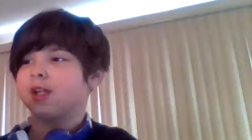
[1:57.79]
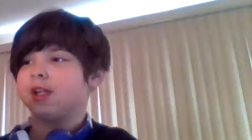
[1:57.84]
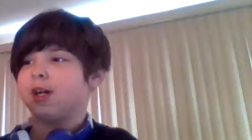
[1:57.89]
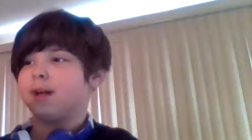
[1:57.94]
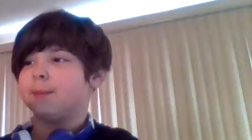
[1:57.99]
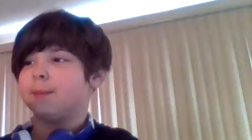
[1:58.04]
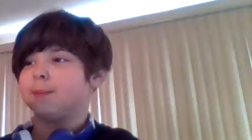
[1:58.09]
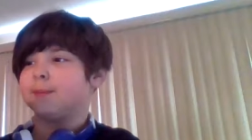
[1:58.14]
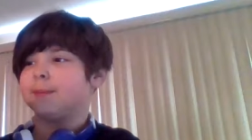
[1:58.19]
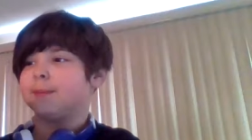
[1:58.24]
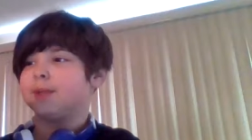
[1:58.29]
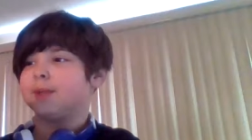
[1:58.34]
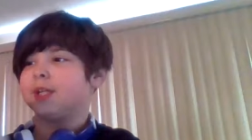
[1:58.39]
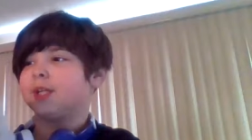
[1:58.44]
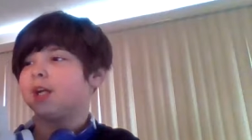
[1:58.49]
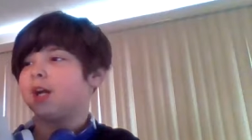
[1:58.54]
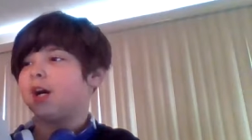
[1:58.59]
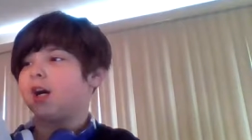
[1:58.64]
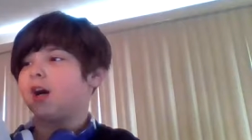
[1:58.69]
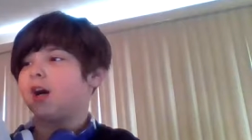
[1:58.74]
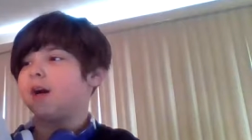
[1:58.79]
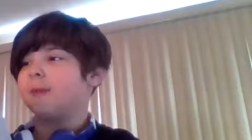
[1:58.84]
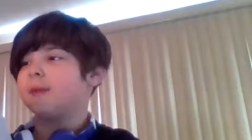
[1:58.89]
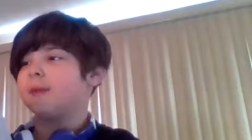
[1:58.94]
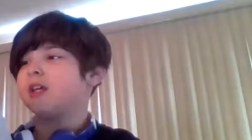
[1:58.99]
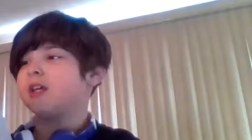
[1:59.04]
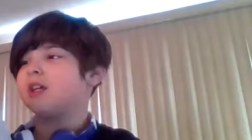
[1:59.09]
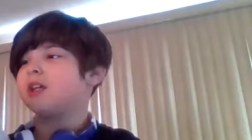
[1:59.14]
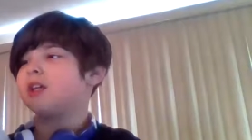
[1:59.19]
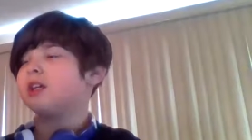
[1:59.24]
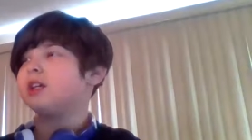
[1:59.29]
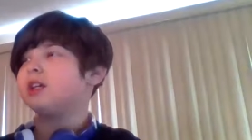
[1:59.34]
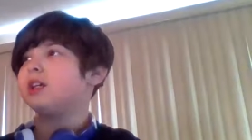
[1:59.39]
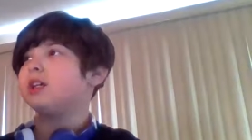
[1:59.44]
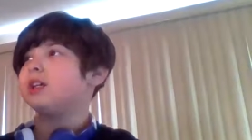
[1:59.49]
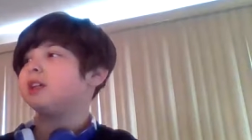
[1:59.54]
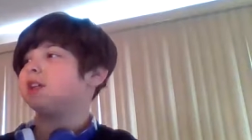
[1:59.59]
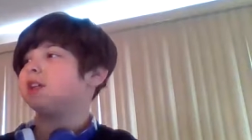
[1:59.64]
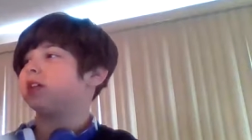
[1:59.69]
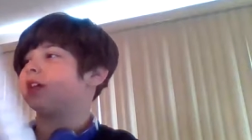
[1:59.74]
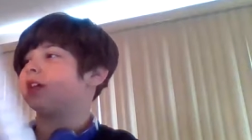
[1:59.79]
let me come in, he